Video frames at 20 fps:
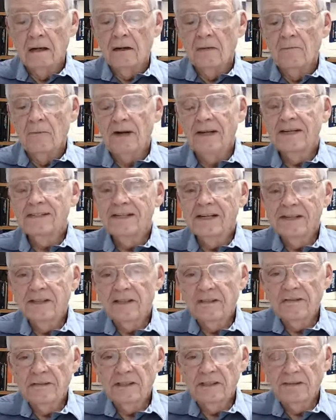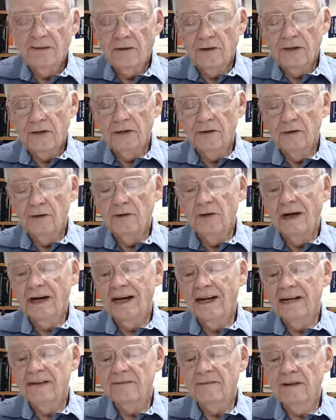But he says in verse 42, I
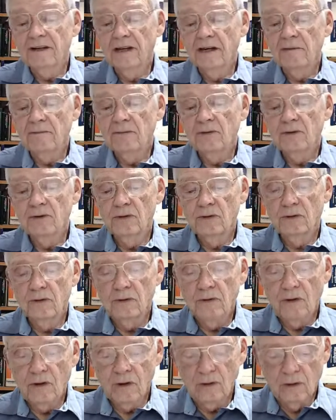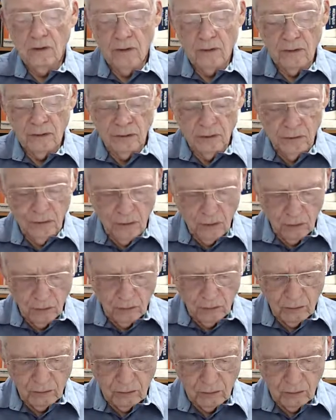have come to know you.